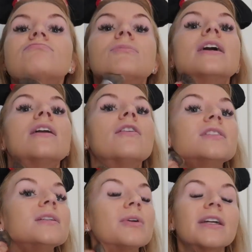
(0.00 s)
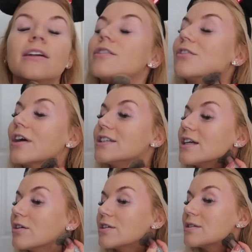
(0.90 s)
and obviously bring it right
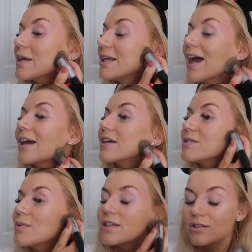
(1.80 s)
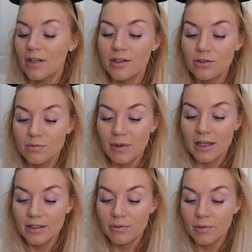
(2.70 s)
down onto my neck as well, so that it does
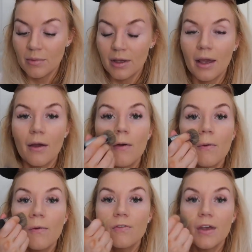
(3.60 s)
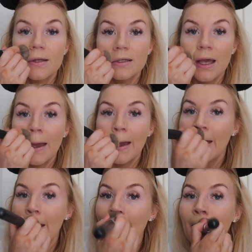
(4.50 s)
blend in with my fake
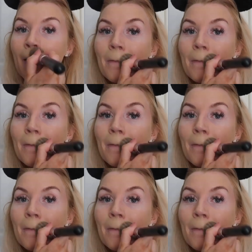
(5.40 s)
tan.